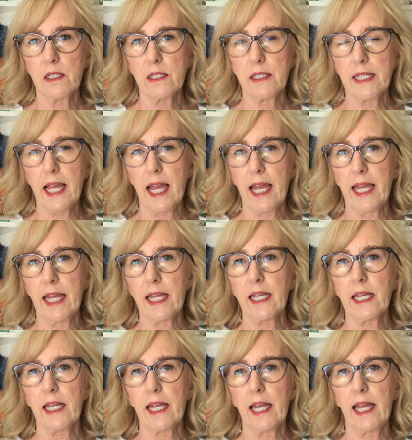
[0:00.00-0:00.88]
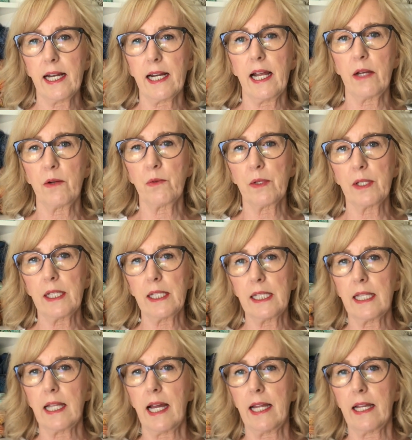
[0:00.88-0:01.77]
tank, and I really
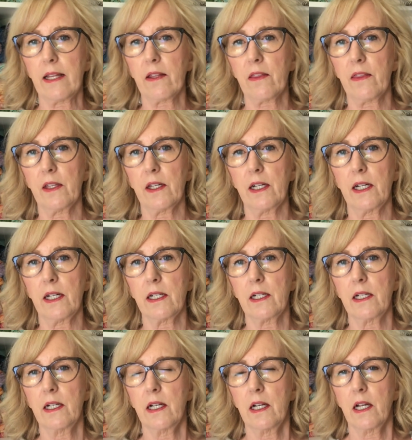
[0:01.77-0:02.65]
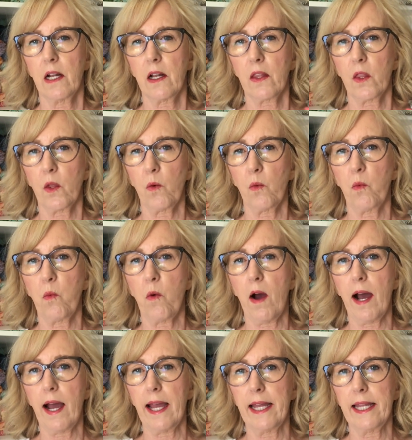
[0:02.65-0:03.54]
like the
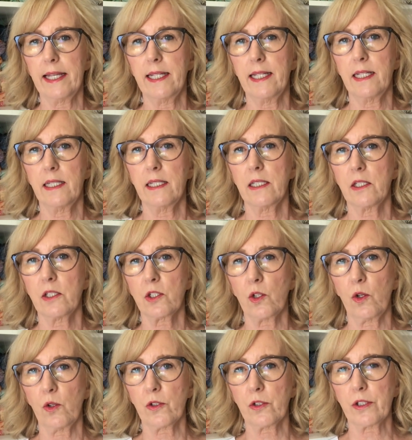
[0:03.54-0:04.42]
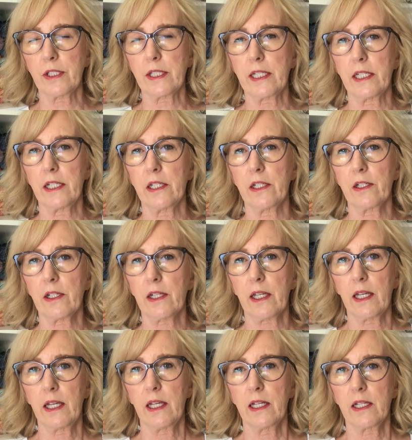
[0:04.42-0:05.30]
wide shoulders here
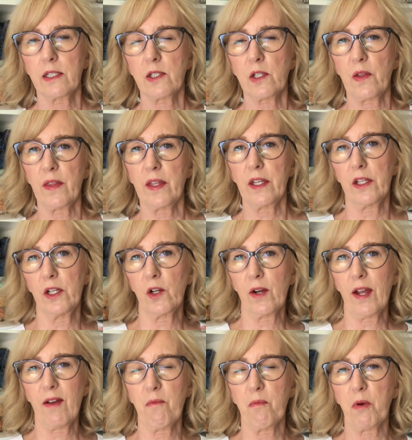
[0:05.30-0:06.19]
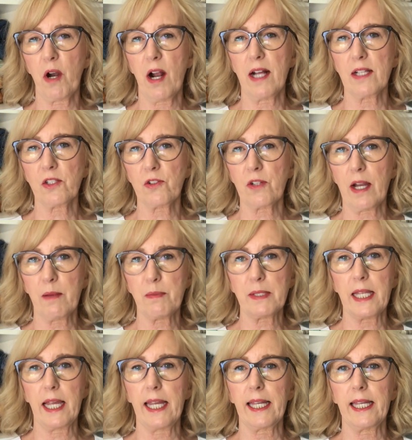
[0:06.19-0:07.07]
so that you don't have bra
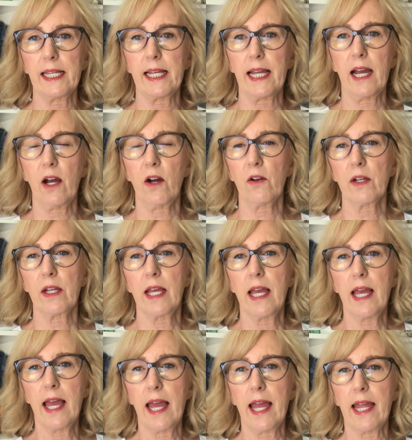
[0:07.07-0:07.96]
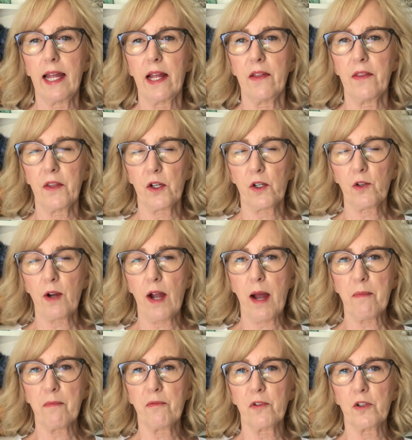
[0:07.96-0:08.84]
straps hanging out. And the
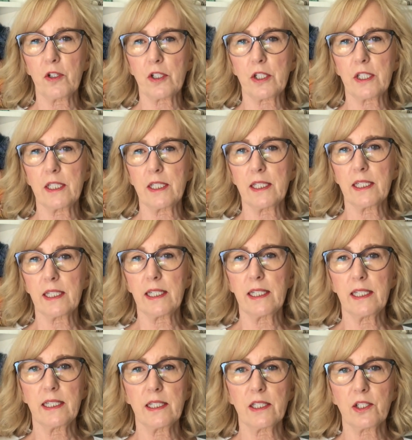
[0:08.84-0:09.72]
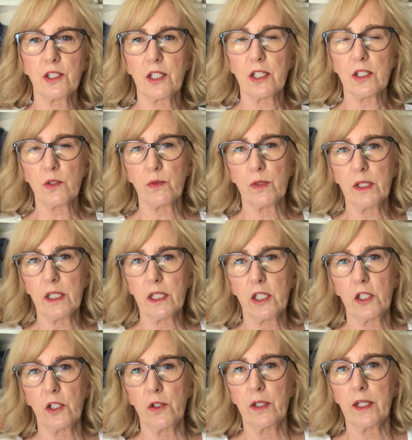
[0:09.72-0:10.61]
crop version is just really
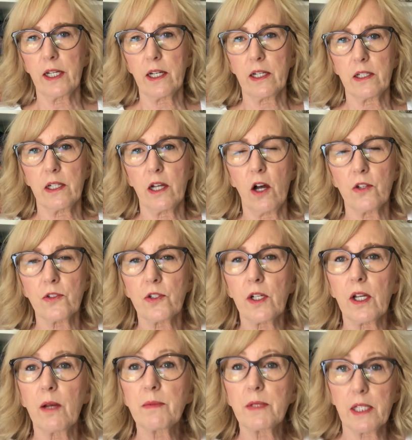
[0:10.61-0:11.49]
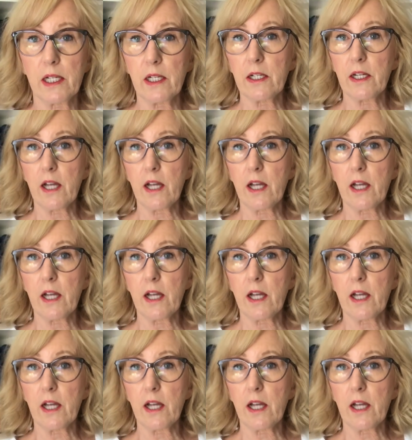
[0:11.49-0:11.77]
cute. It also comes in a